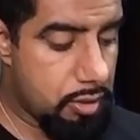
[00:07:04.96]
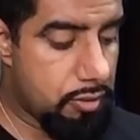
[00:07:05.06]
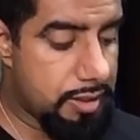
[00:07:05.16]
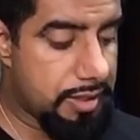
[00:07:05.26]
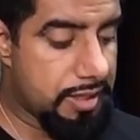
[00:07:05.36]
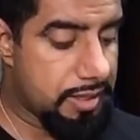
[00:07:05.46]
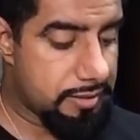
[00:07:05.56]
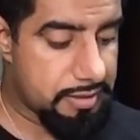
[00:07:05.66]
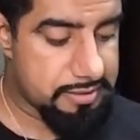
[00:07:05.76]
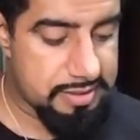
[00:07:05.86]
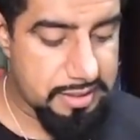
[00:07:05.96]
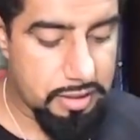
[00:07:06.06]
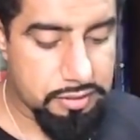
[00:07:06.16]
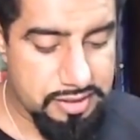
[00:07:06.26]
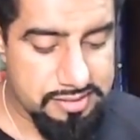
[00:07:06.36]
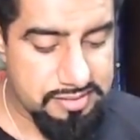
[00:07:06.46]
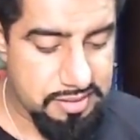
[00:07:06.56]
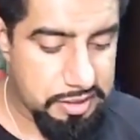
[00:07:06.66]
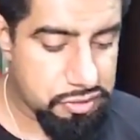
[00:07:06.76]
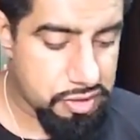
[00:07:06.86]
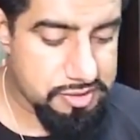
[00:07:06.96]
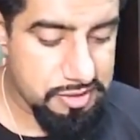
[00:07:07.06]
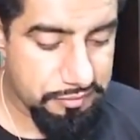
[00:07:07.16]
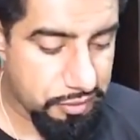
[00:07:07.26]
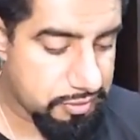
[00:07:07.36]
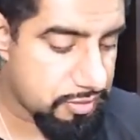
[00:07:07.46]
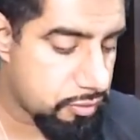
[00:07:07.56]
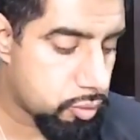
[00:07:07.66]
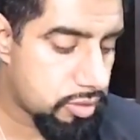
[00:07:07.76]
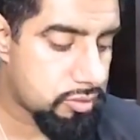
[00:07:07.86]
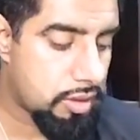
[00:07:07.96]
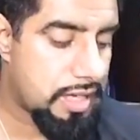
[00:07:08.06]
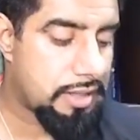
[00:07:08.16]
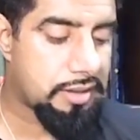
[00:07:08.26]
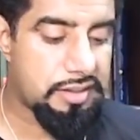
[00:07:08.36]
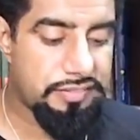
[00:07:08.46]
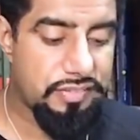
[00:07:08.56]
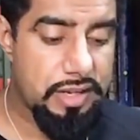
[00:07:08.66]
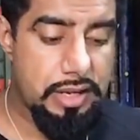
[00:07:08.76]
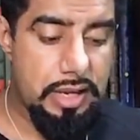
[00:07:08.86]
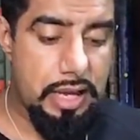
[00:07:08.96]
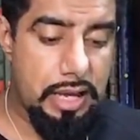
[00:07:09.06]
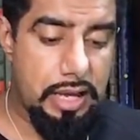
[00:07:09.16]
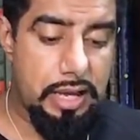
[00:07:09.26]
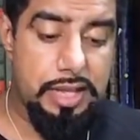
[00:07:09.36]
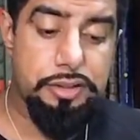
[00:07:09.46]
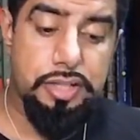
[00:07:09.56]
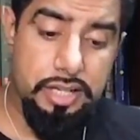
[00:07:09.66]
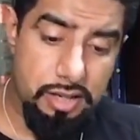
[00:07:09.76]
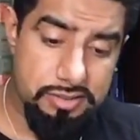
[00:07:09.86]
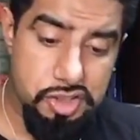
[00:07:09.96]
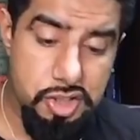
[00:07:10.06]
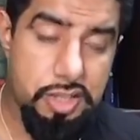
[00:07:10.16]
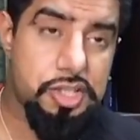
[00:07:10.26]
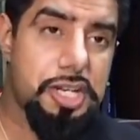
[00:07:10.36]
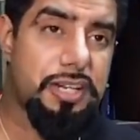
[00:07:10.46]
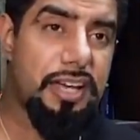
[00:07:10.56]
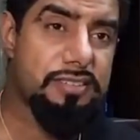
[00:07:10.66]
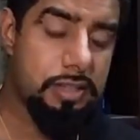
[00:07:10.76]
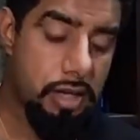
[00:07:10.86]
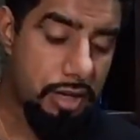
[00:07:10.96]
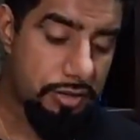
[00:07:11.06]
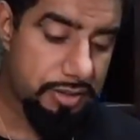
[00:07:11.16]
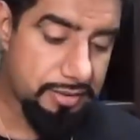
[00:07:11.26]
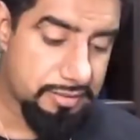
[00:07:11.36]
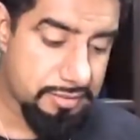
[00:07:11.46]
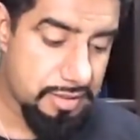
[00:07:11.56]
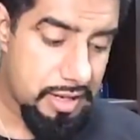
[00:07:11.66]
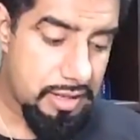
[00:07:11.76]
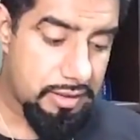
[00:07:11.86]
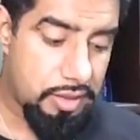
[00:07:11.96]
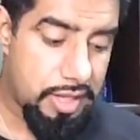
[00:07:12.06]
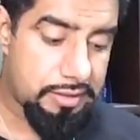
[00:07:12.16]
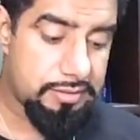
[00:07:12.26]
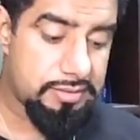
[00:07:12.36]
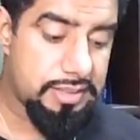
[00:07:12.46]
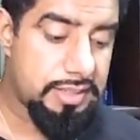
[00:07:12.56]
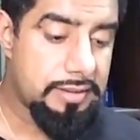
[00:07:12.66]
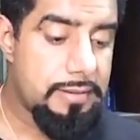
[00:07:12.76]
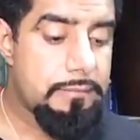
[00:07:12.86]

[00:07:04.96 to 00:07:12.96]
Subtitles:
Right. See, oh, this is an interesting verse in Surah Al-A'raf. And you can ask Sheikh Yasir Qadhi this, that you see,